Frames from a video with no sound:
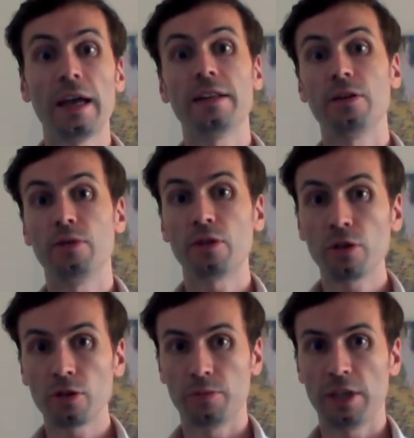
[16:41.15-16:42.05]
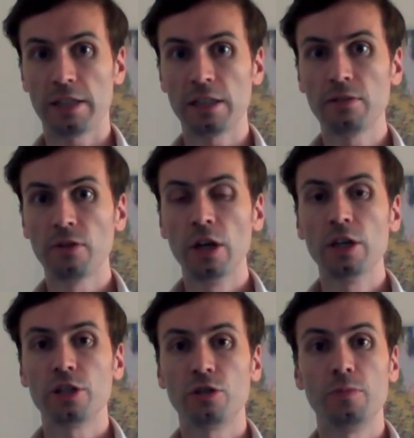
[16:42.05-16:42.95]
and a return objective
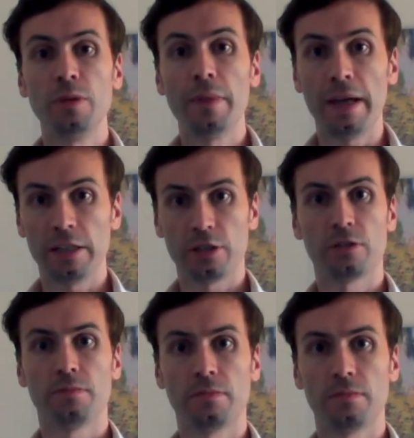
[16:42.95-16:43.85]
should be managed.